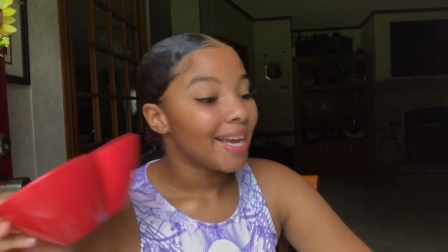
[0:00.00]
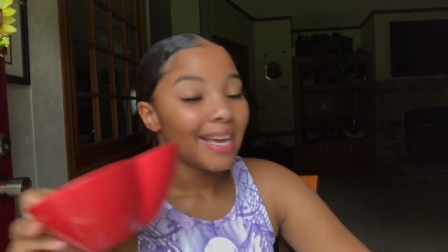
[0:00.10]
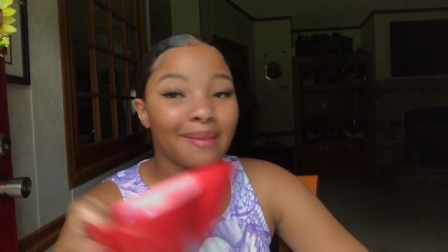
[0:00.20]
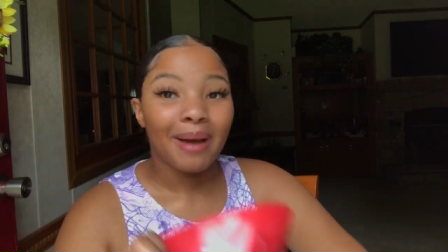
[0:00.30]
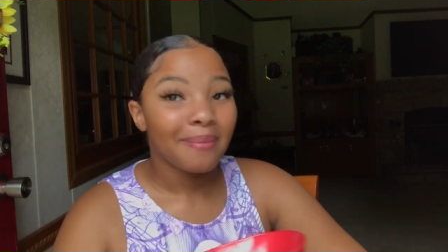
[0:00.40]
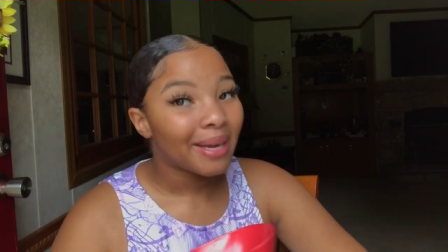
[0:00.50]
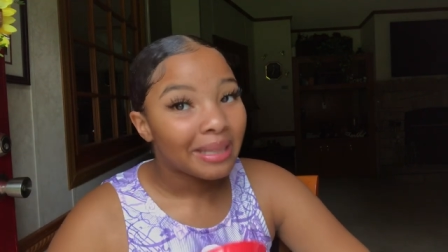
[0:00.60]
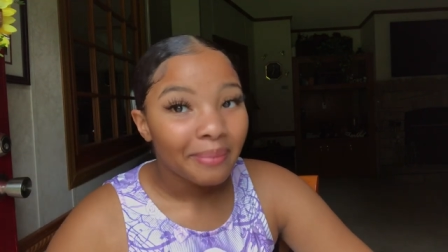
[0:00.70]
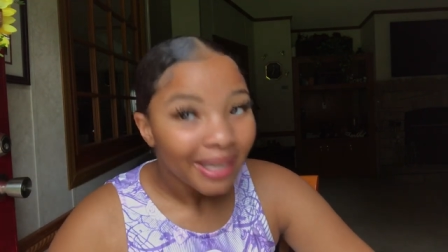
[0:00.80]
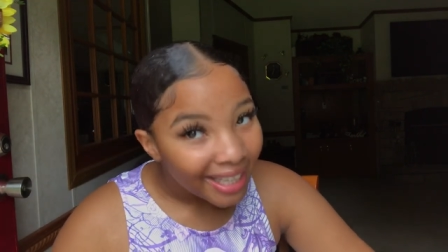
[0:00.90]
it might be at
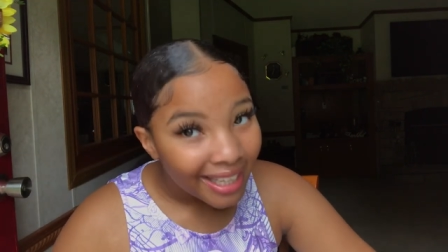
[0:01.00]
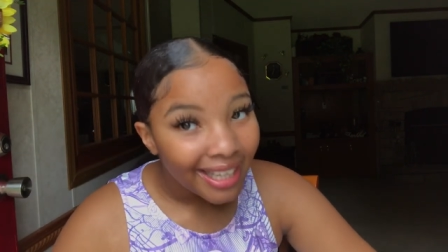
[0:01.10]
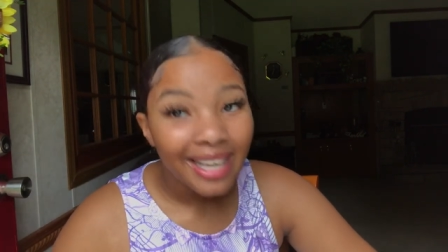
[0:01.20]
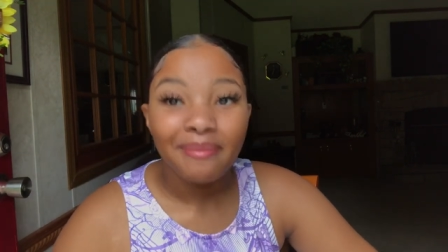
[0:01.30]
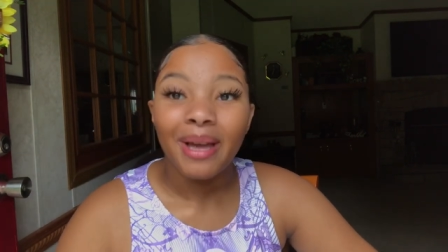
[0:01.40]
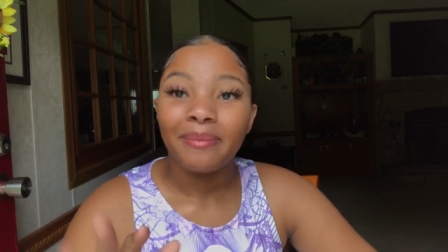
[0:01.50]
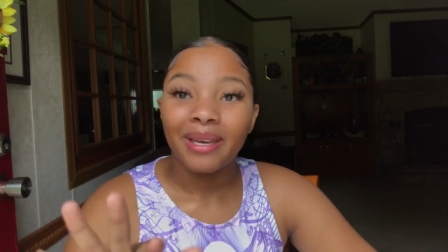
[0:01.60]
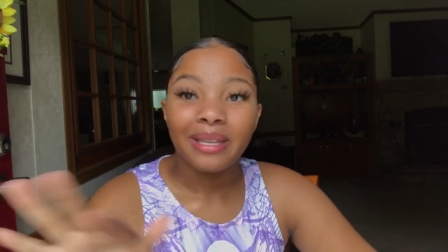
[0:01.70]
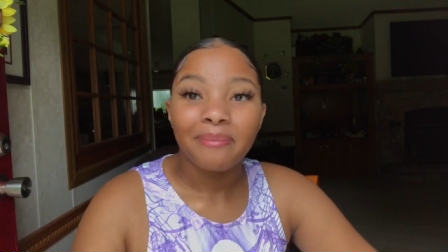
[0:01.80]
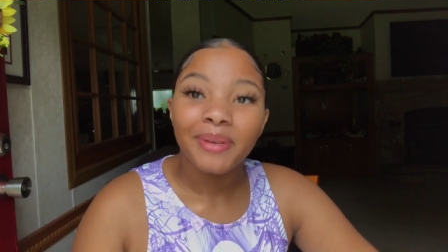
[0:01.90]
the beginning it might be
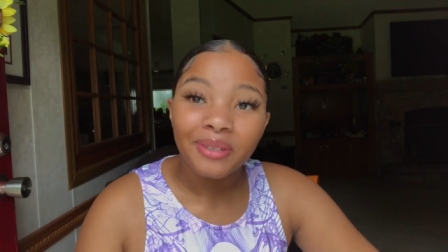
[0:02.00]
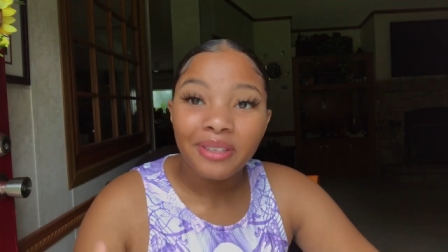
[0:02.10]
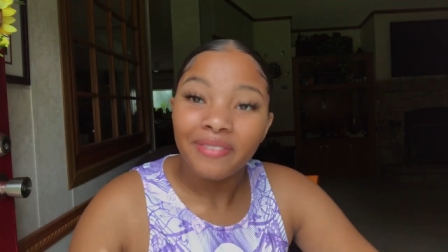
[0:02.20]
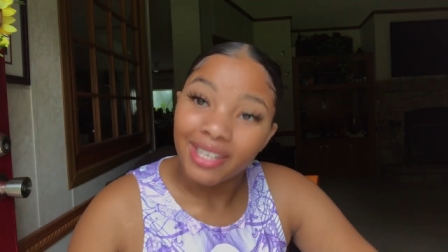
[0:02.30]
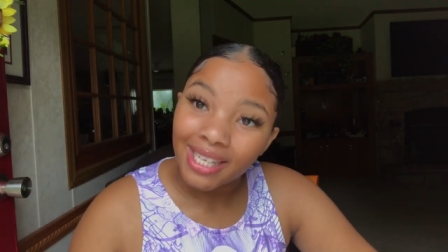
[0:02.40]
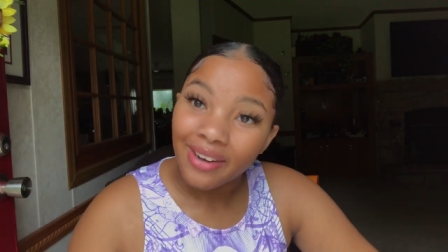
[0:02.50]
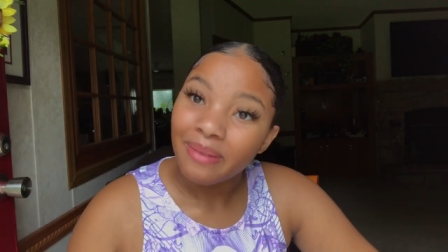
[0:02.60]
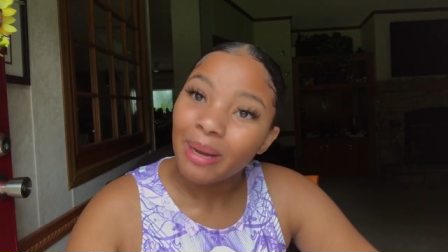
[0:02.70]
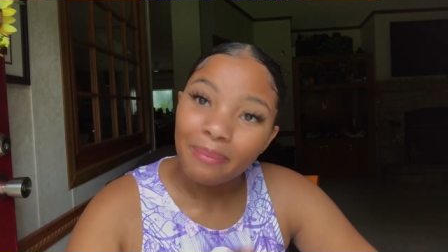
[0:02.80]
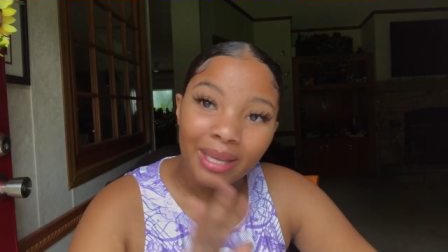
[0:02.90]
in the middle of the video
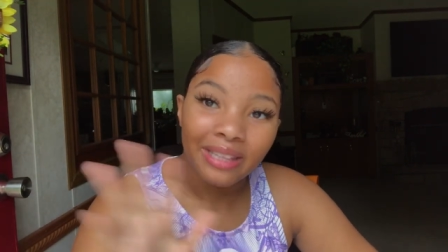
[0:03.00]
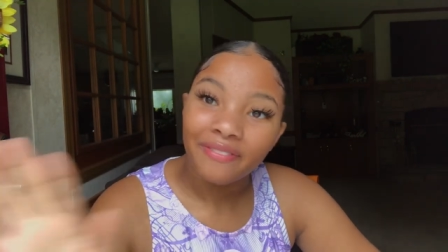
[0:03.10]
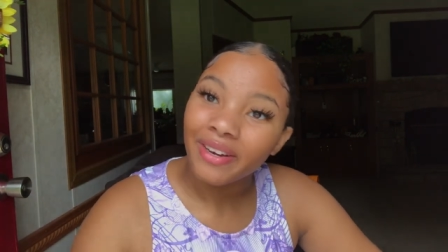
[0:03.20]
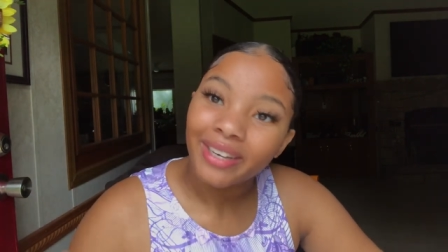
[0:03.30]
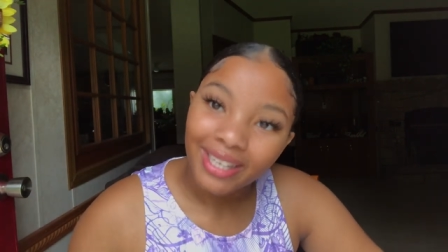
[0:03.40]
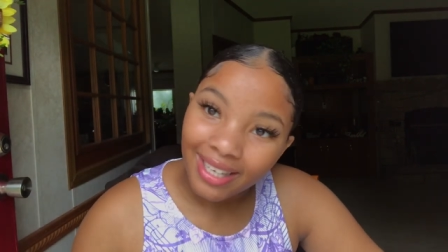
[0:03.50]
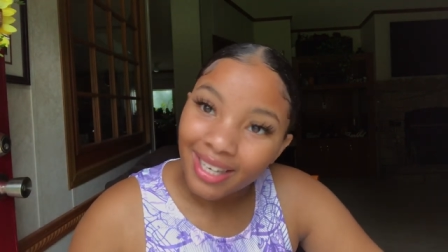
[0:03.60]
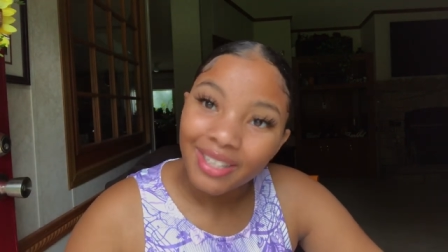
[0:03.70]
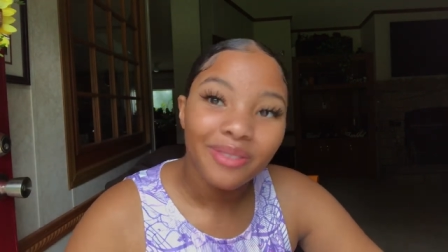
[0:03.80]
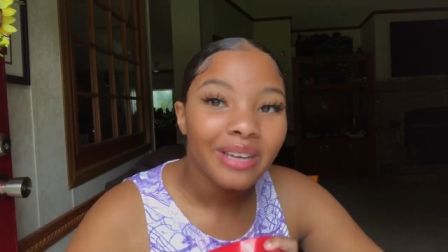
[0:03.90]
it might be at the very
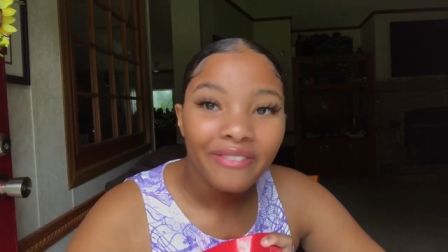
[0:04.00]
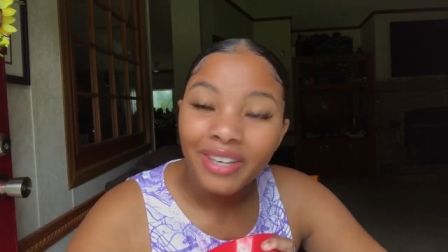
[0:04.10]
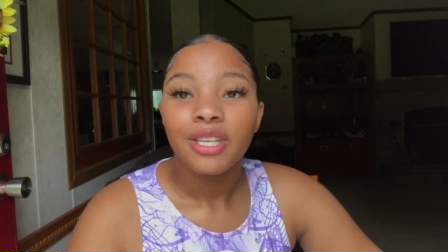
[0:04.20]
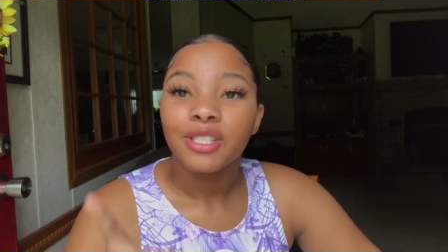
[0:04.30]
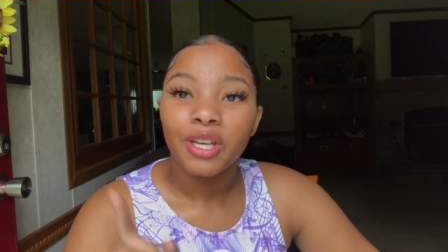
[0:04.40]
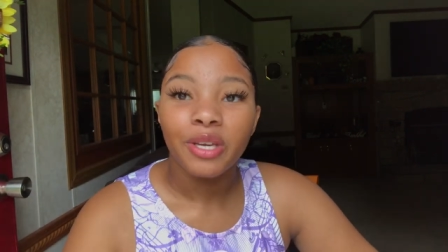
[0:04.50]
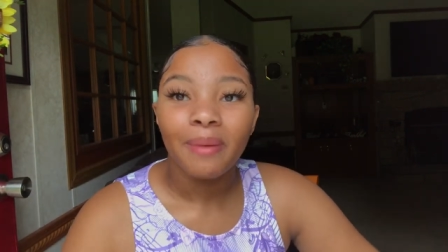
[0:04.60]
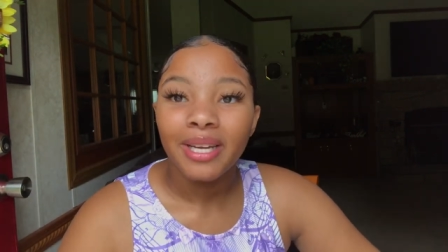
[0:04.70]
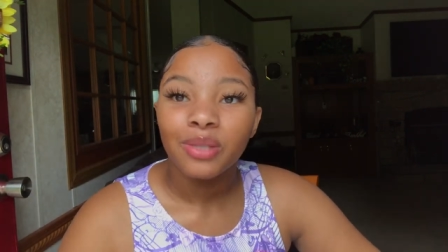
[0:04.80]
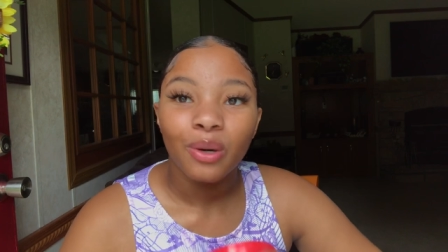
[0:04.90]
end you never know so you
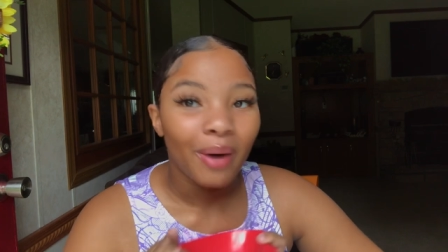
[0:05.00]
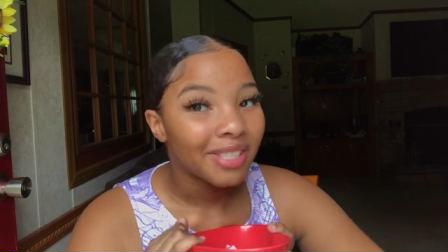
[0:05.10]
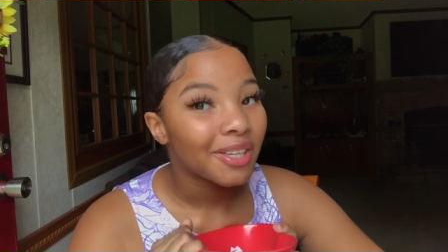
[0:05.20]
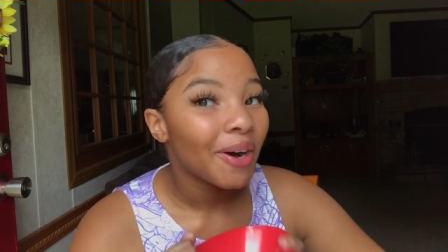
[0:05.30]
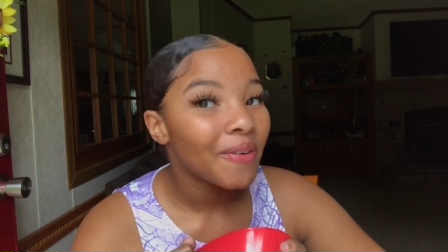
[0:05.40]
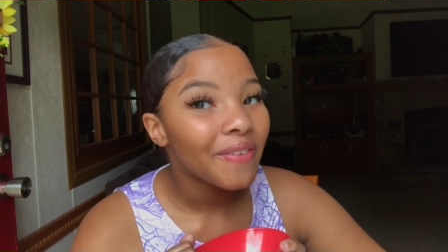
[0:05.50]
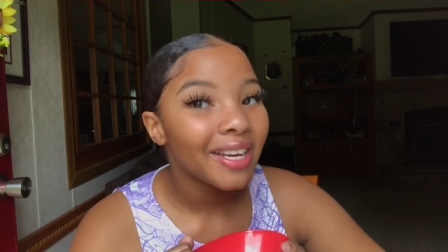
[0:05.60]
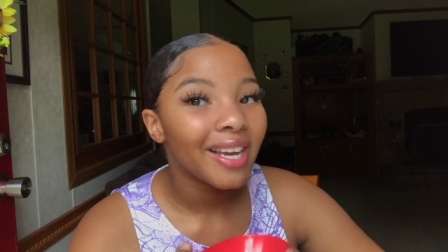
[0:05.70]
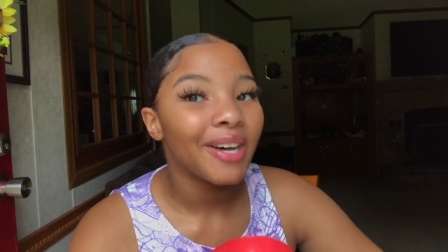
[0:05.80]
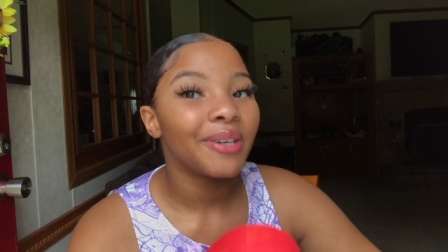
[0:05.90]
might as well watch the whole
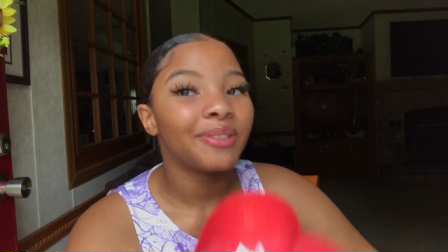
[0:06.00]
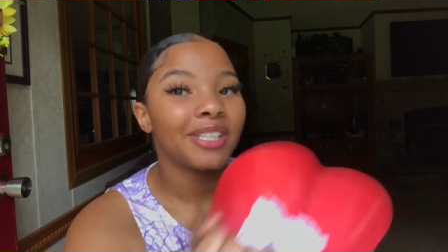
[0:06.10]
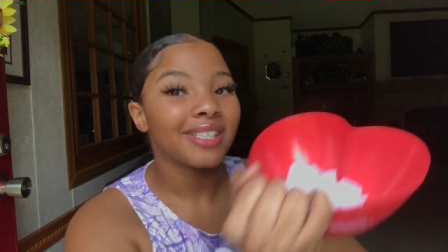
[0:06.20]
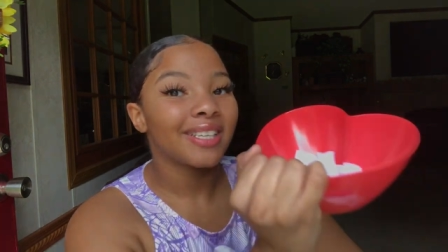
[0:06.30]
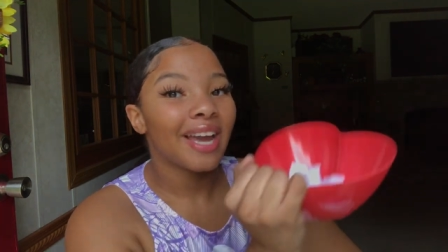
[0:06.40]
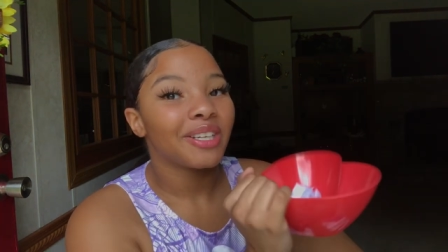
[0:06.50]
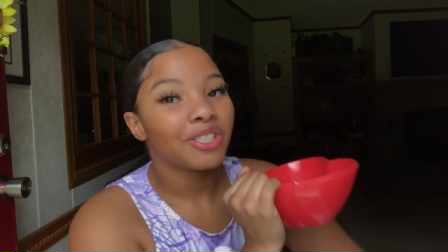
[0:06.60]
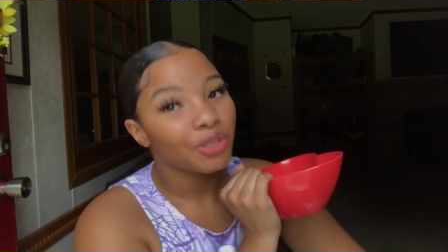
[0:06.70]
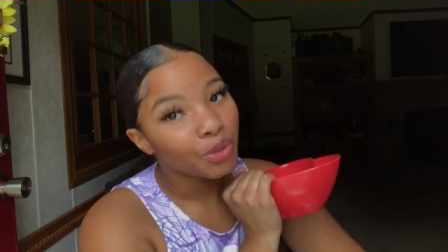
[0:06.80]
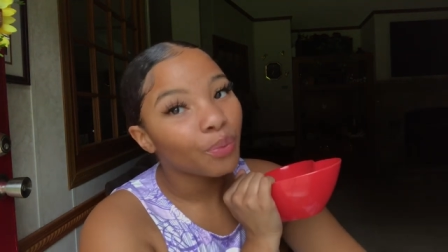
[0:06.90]
video just in
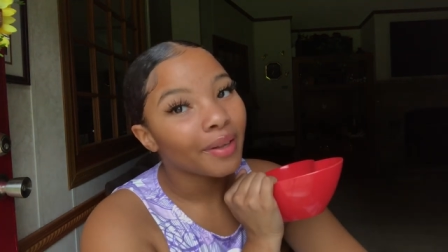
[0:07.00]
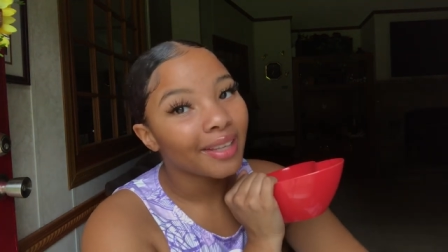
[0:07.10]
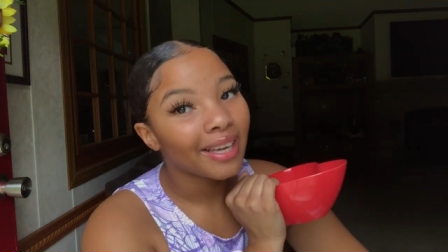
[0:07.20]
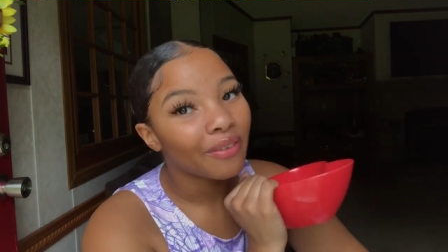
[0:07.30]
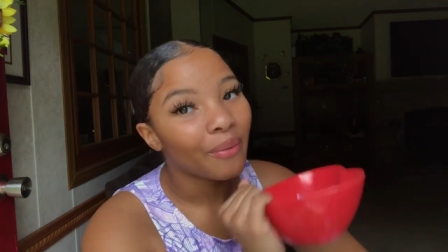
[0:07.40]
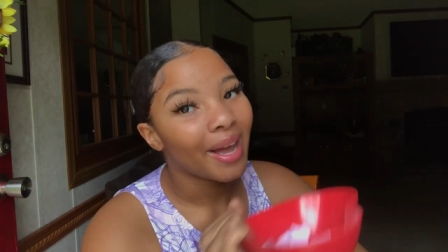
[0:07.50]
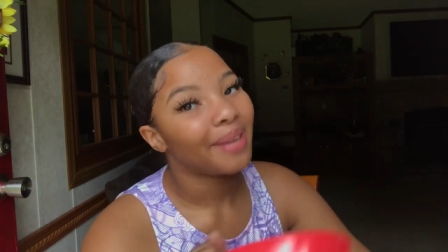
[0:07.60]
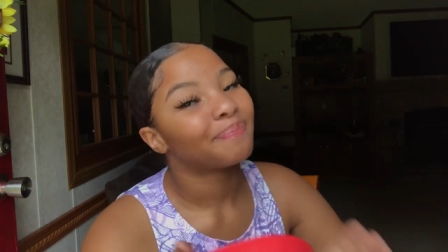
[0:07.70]
case you won the giveaway